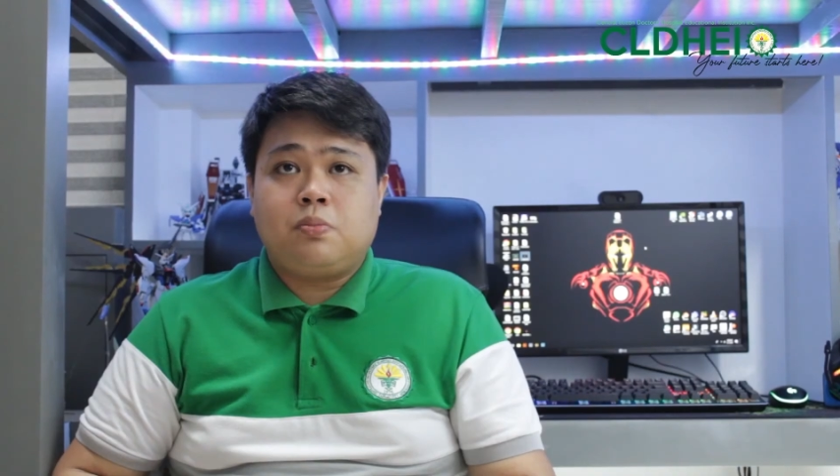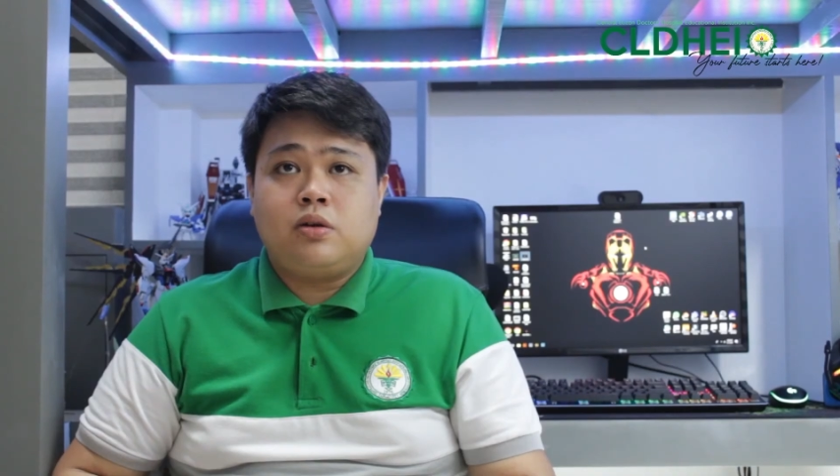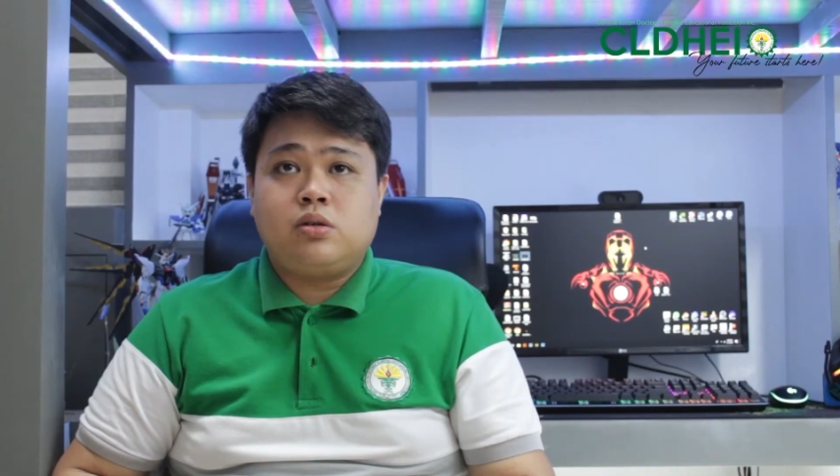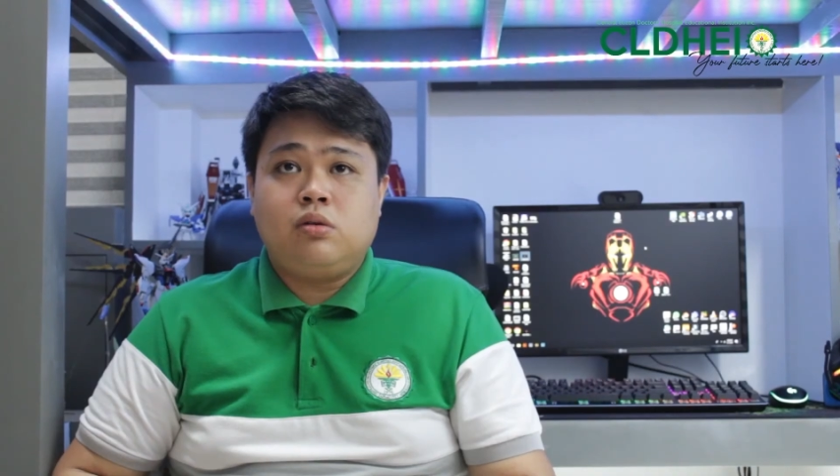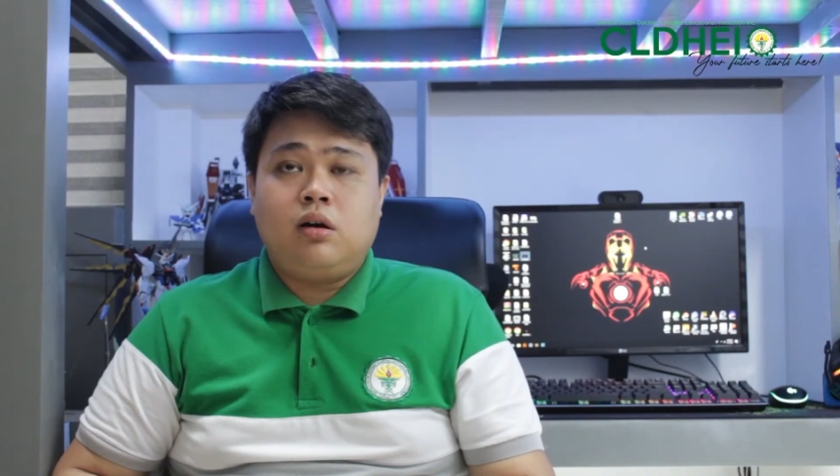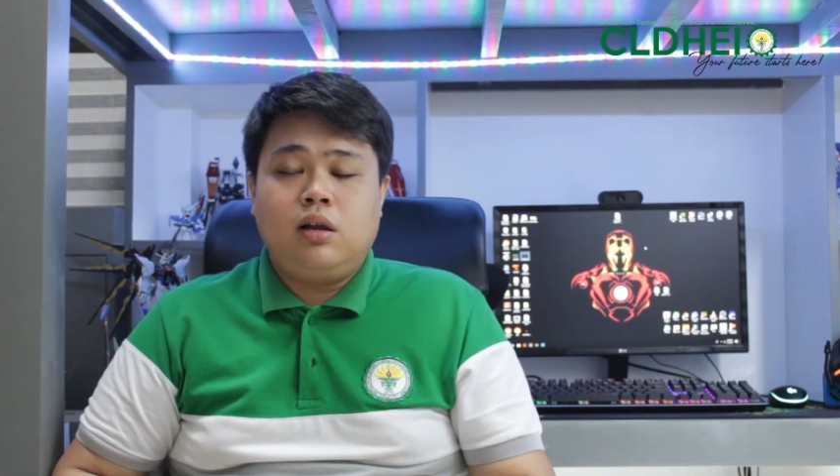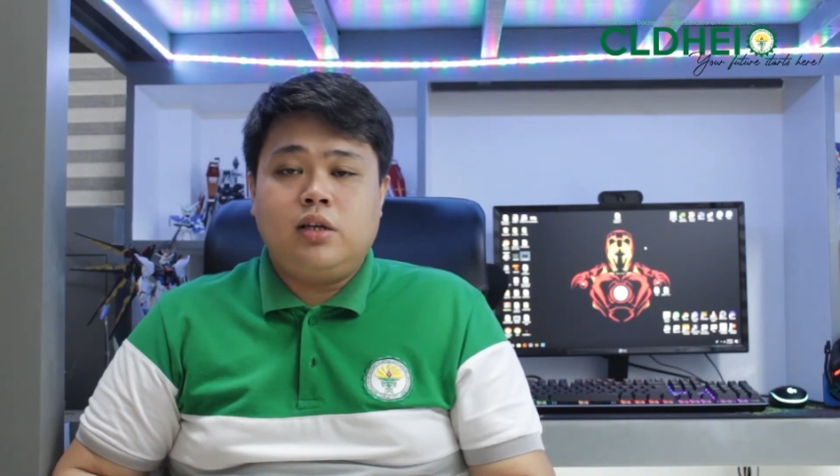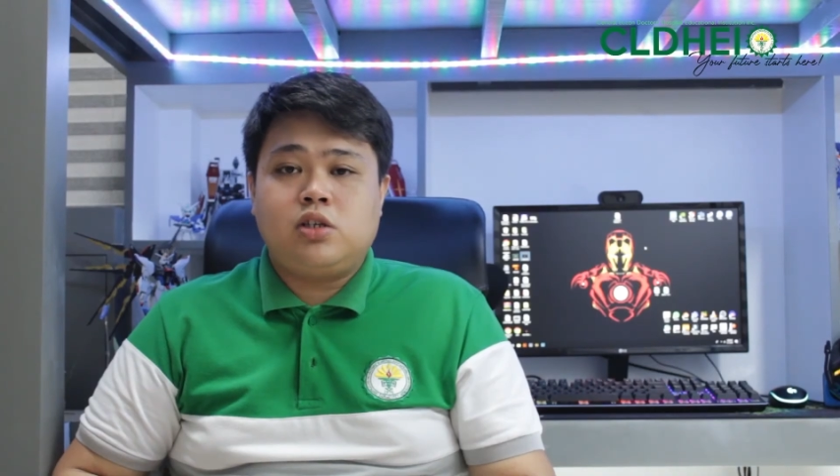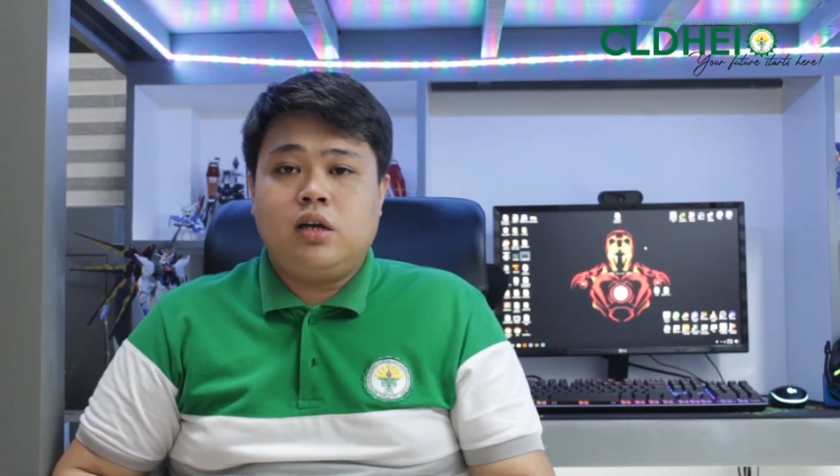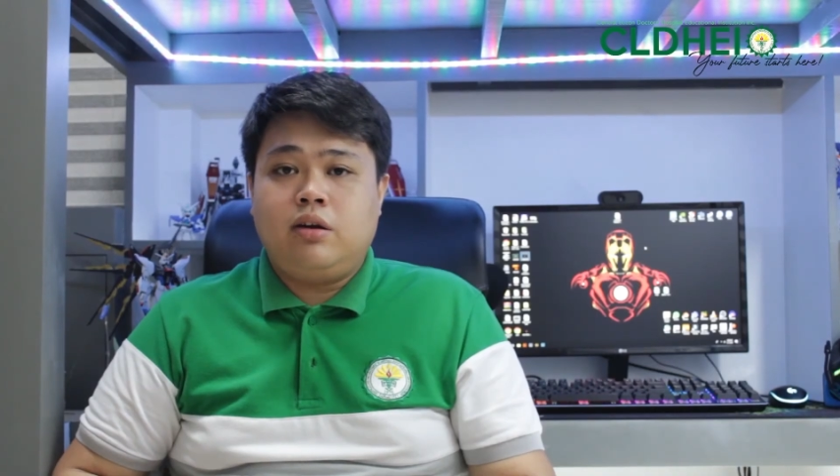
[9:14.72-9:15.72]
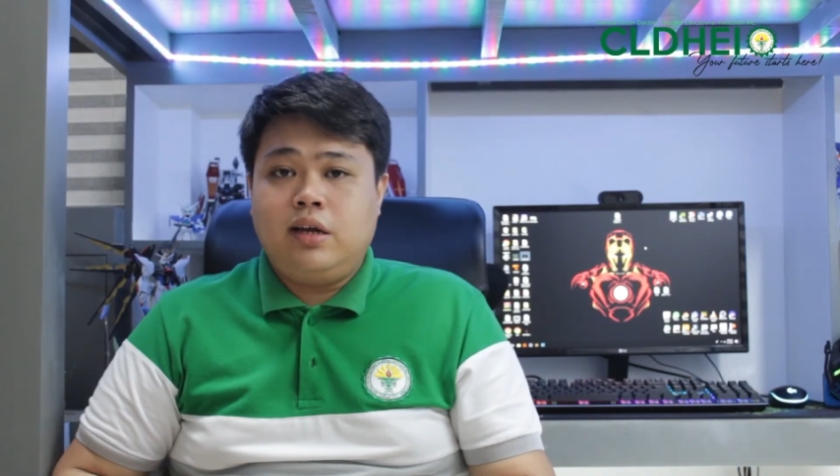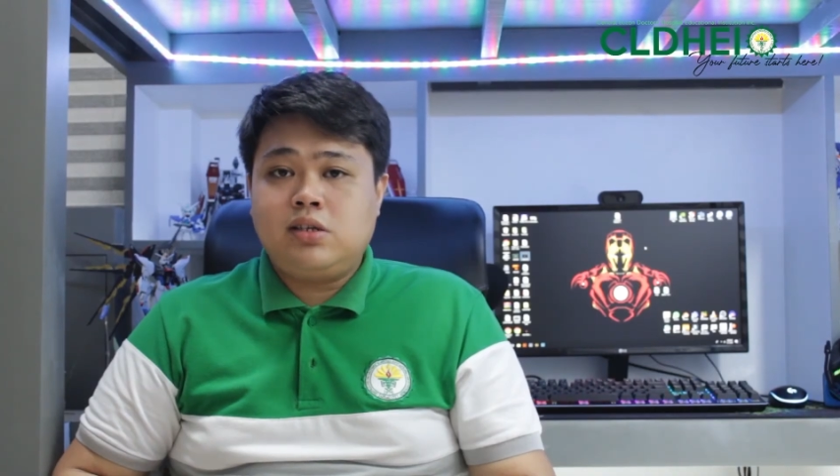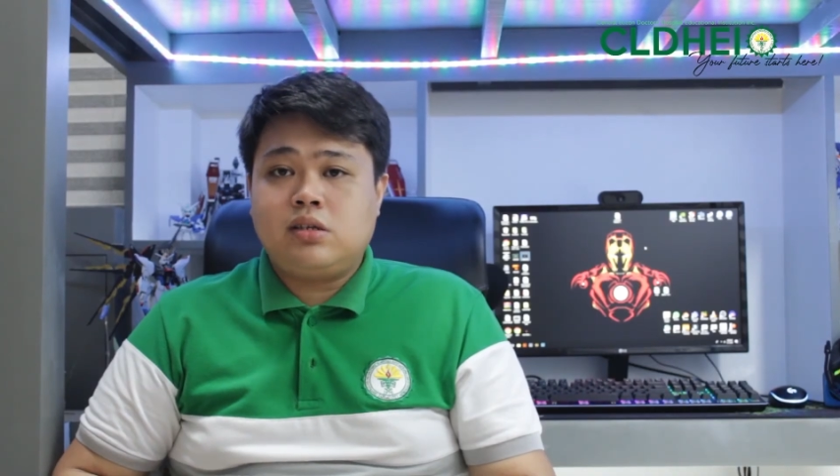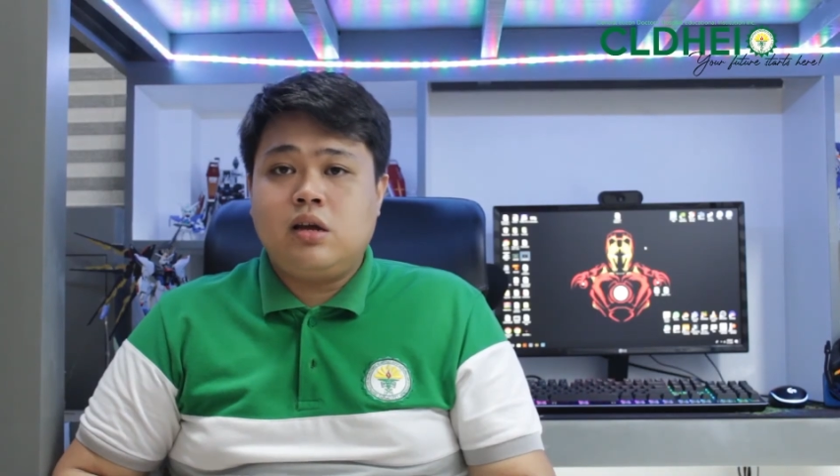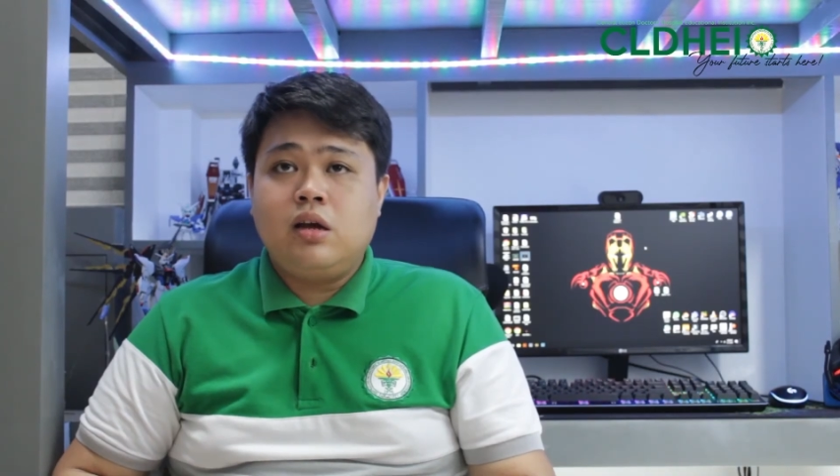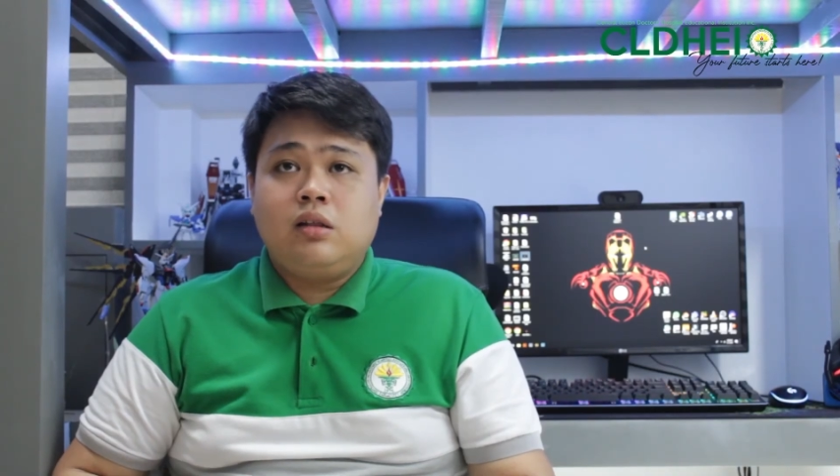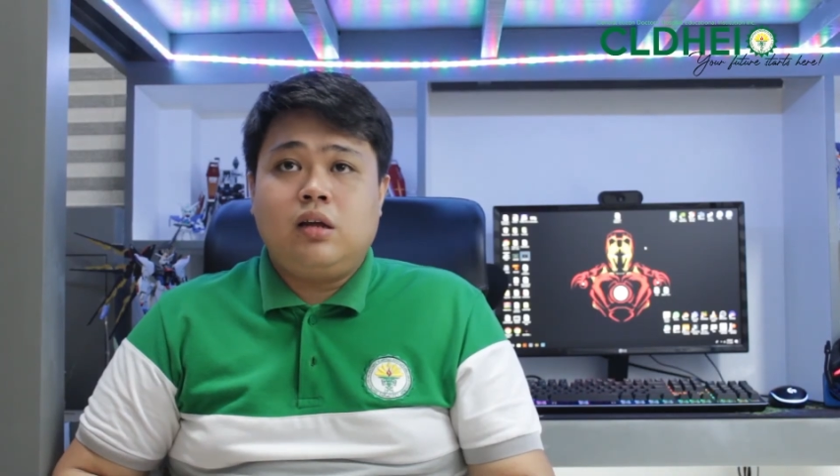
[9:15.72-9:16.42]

to pursue college degrees